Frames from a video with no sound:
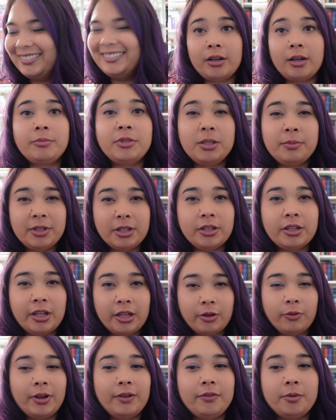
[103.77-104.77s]
I'm going to be looking
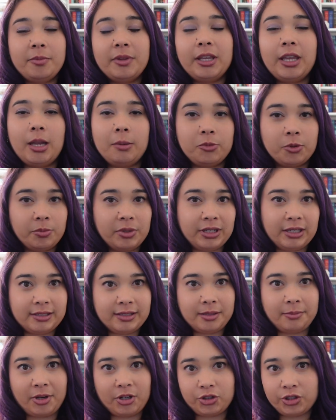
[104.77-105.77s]
away from the camera because
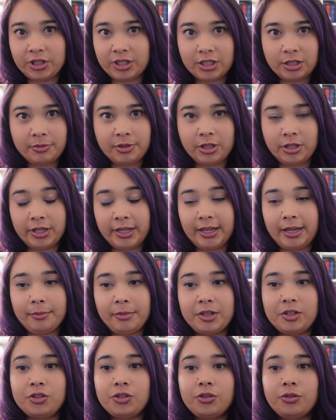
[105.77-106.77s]
I'm actually going to be looking at
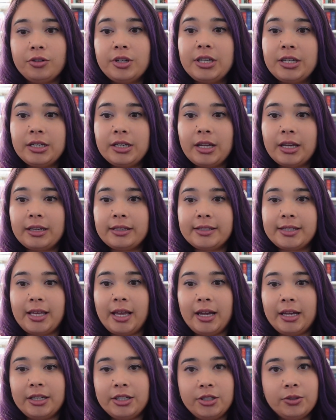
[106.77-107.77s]
my screen as
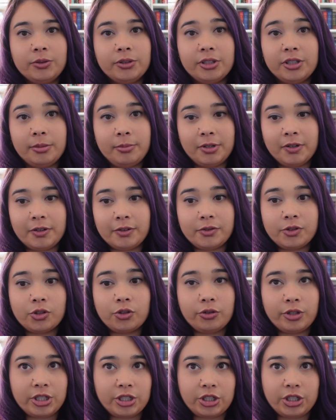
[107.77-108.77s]
I do a little bit of
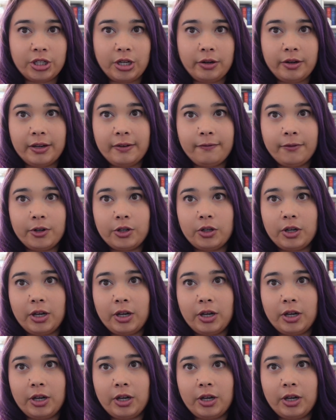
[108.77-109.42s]
screen sharing for you